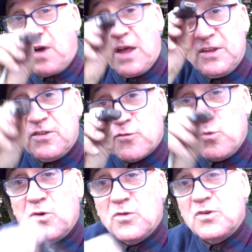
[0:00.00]
and then there's
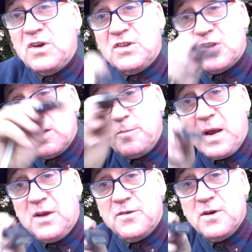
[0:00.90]
one underneath. It'll
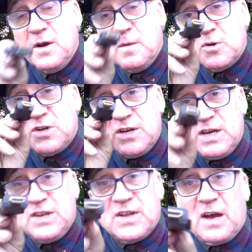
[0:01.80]
depend, but you
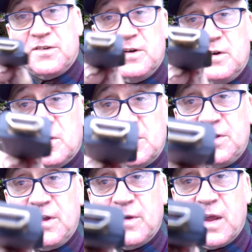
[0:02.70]
need that. Look at it
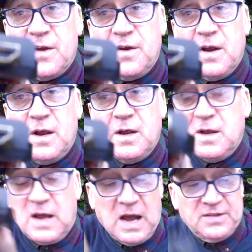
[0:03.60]
there again.
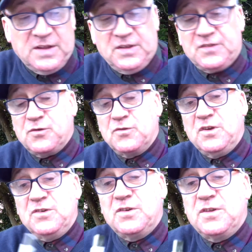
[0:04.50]
And then this goes
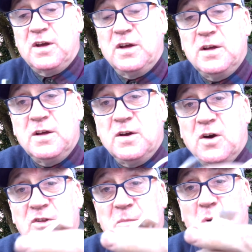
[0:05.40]
into the
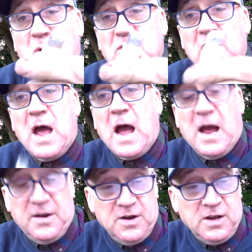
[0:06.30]
other port,
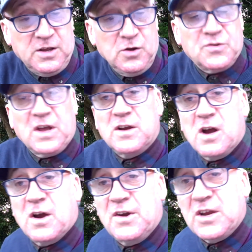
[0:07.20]
and you then
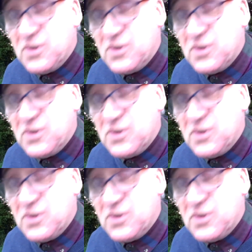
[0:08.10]
can connect